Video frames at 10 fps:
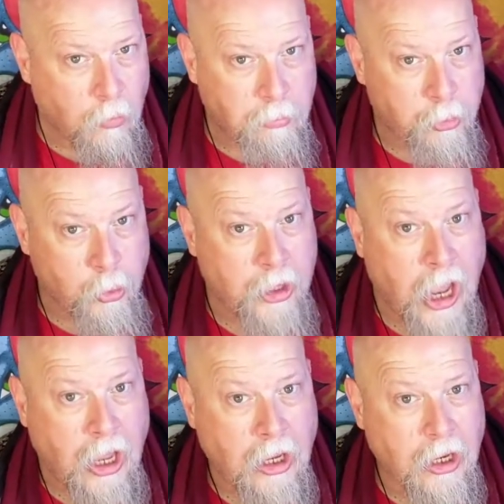
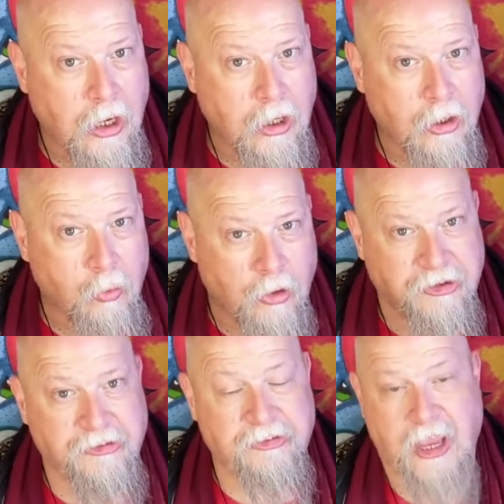Buddha was
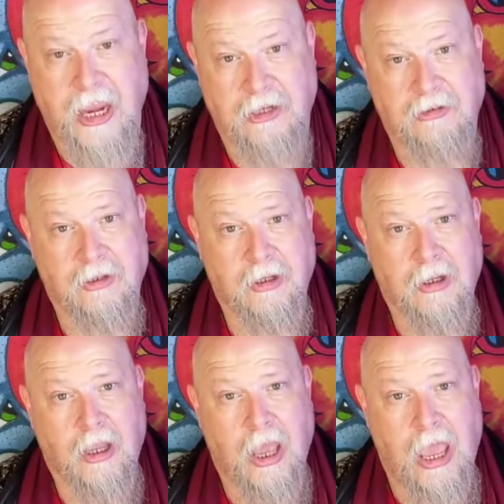insane.
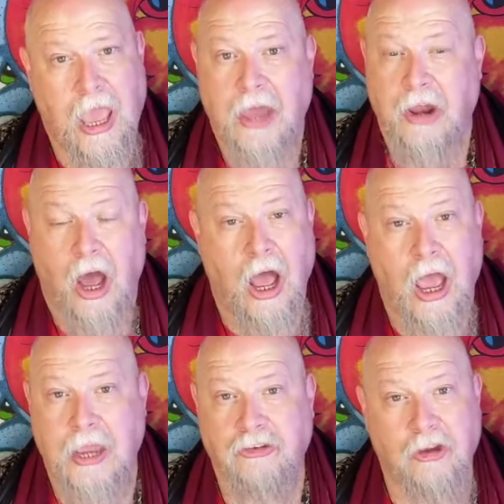And
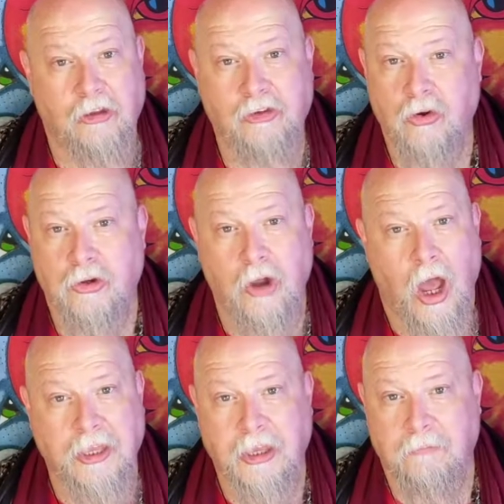I just could
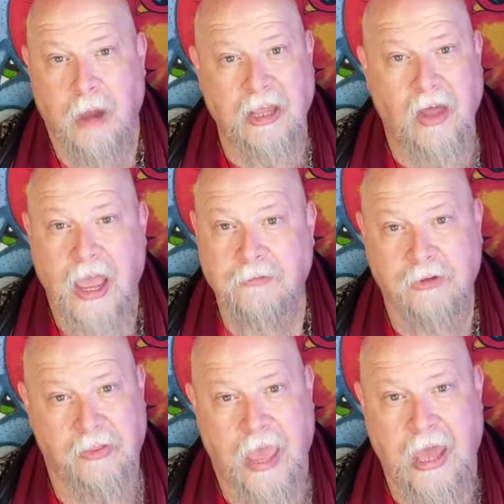not give my life
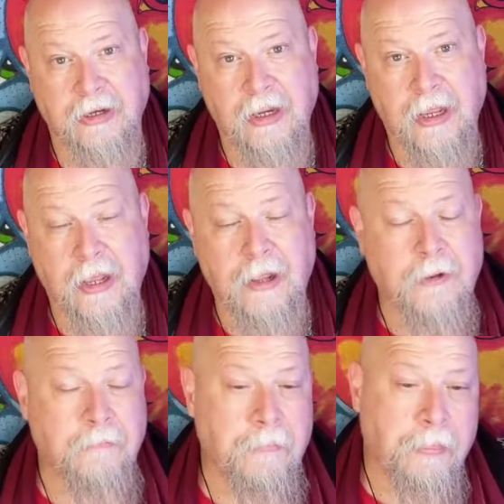to that.
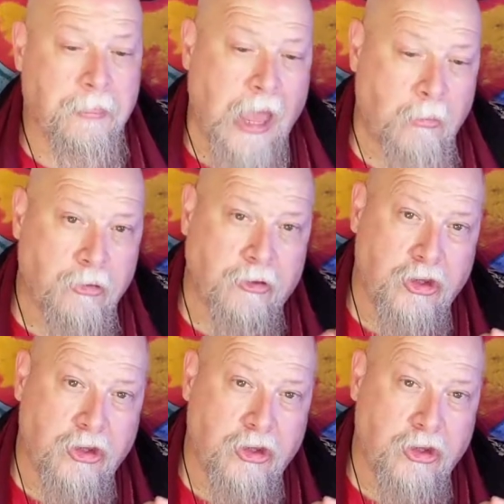That was a